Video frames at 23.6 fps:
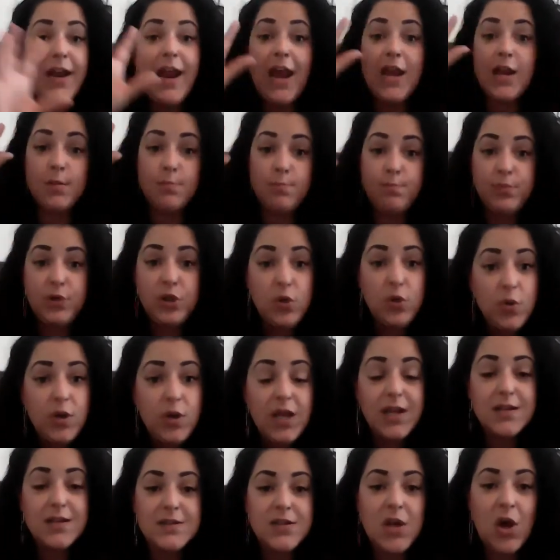and a beauty
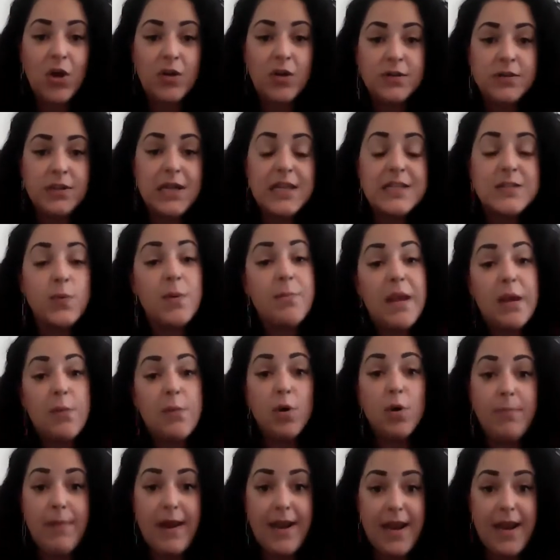consultant is we make
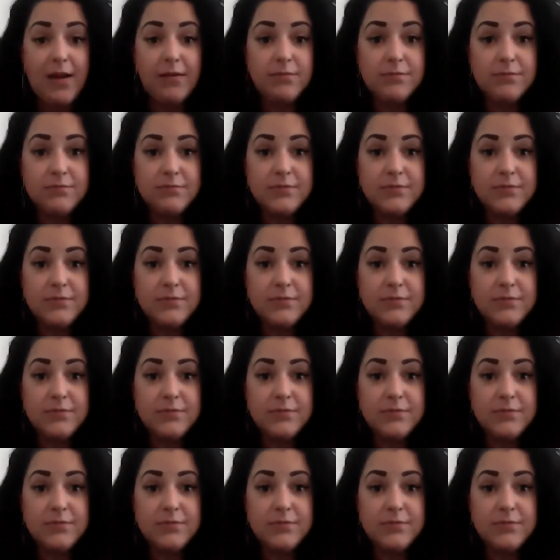more money.